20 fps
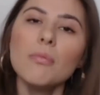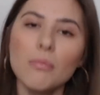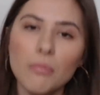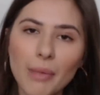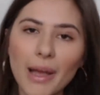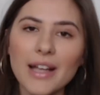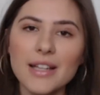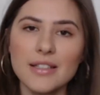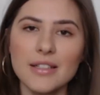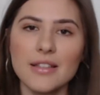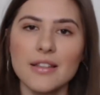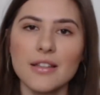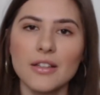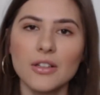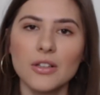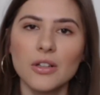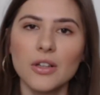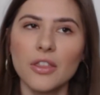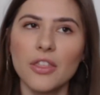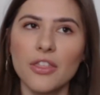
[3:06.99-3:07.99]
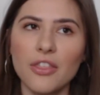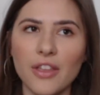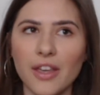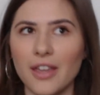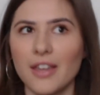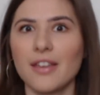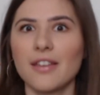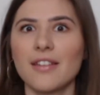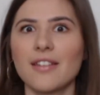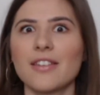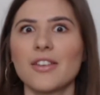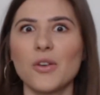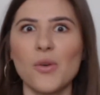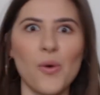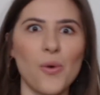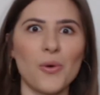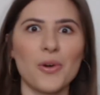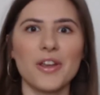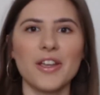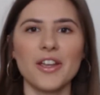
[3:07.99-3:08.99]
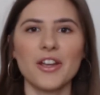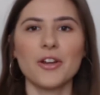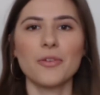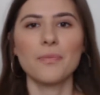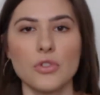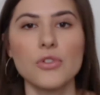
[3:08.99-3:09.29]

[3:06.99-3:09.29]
back to the thing, the core here.